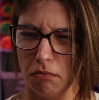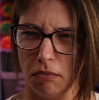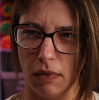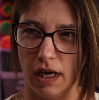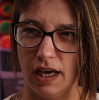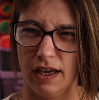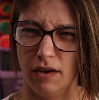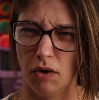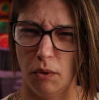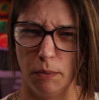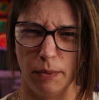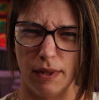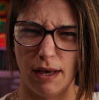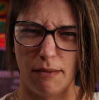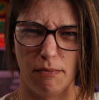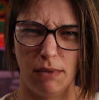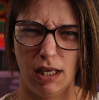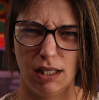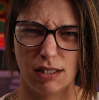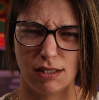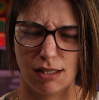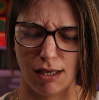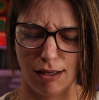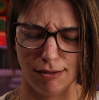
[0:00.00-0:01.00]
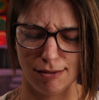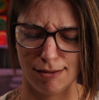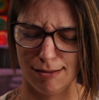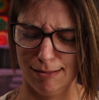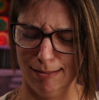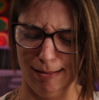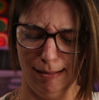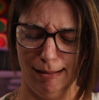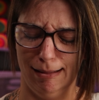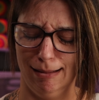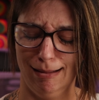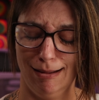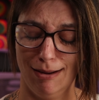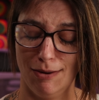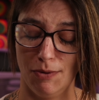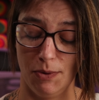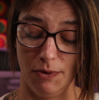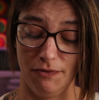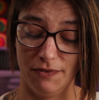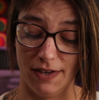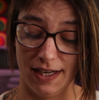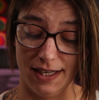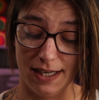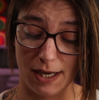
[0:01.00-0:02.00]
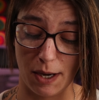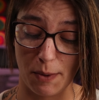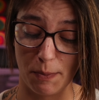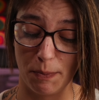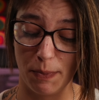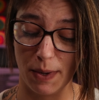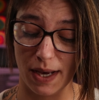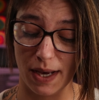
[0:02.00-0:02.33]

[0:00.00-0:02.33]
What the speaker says: I hope that made sense. We'll find out.